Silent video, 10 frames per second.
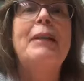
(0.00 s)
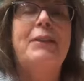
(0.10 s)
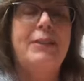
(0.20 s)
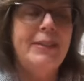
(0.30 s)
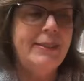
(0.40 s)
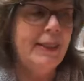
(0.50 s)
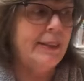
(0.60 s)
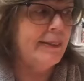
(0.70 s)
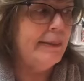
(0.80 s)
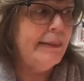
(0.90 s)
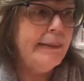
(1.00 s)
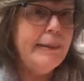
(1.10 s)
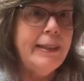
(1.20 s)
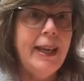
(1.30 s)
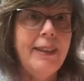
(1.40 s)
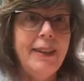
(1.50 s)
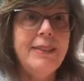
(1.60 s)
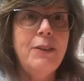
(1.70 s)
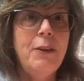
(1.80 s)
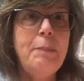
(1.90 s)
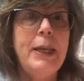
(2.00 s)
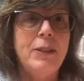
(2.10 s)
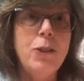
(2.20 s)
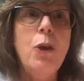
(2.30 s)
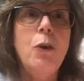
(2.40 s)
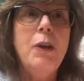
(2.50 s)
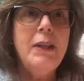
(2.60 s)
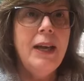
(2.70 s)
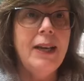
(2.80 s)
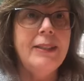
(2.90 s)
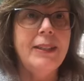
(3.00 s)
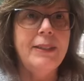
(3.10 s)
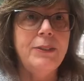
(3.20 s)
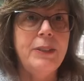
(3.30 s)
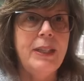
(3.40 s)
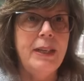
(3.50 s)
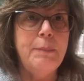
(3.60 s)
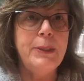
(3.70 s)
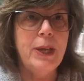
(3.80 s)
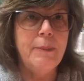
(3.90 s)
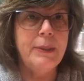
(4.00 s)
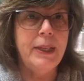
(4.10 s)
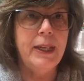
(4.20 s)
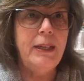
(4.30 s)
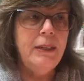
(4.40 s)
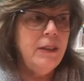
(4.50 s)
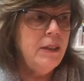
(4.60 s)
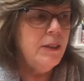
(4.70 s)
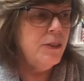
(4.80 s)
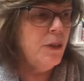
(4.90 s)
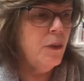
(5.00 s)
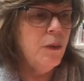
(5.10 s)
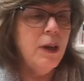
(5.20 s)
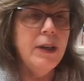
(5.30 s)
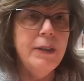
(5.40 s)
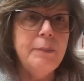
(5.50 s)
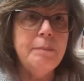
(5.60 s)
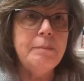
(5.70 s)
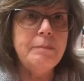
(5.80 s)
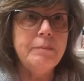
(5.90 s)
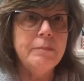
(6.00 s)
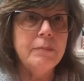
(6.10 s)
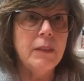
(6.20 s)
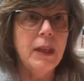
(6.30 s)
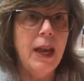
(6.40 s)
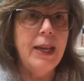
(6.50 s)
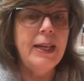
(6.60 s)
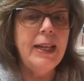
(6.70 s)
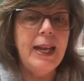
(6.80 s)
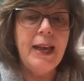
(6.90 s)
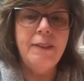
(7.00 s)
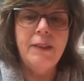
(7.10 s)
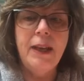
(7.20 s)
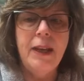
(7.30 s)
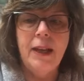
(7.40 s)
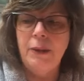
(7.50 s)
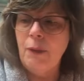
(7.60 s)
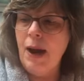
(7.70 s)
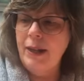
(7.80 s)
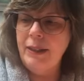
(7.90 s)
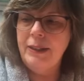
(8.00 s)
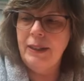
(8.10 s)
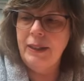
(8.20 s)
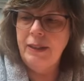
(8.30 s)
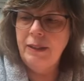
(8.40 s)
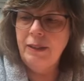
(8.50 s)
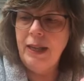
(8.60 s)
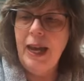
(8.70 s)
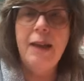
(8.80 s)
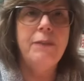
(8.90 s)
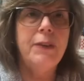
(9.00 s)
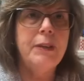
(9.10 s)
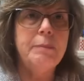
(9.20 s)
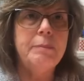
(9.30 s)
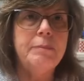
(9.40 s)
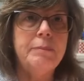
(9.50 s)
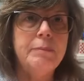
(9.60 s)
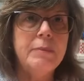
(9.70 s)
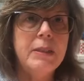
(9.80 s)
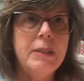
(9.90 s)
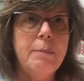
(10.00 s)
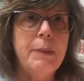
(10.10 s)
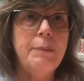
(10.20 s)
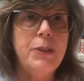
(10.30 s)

oh my goodness sakes yeah, that's how I've been. So I declared today a pajama day. So um, I and and ironically, they have um, some